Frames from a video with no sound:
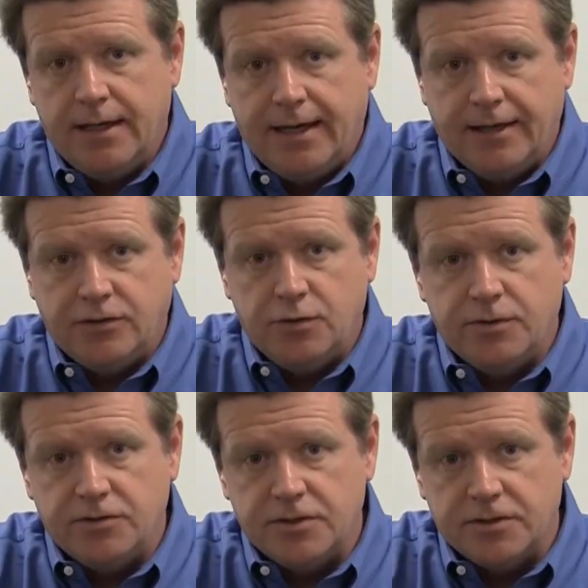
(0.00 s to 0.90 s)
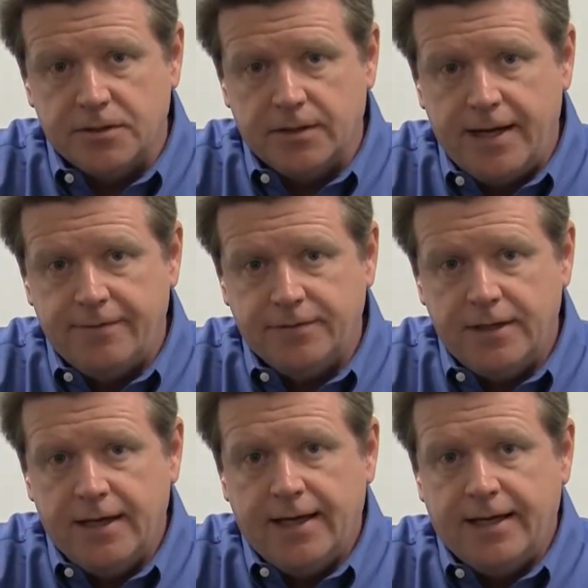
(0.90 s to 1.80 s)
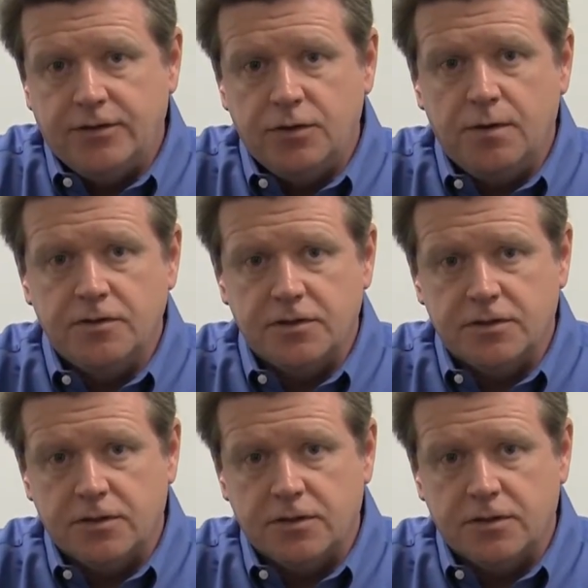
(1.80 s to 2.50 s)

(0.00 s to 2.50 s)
and 2 inches to the left and 2 inches